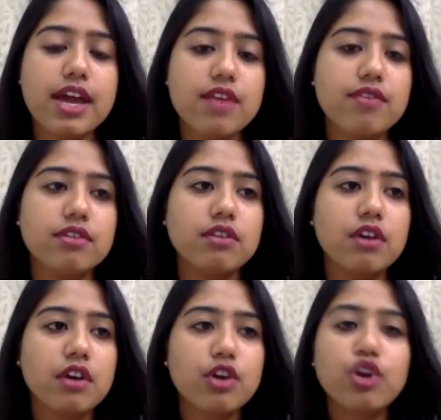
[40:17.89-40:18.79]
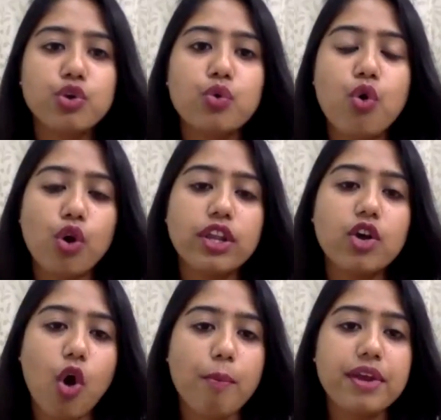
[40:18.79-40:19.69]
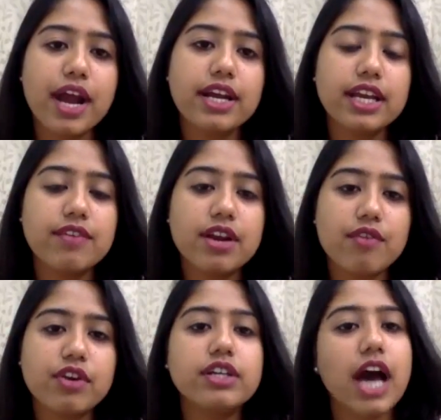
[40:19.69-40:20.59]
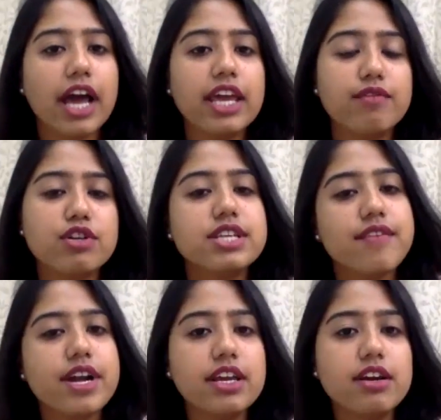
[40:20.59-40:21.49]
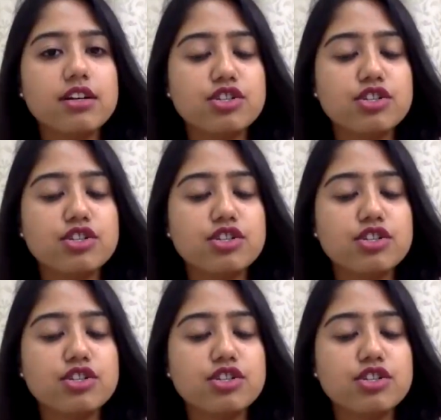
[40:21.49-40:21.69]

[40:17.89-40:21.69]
Even you hold the copyright even after dying for 70 years.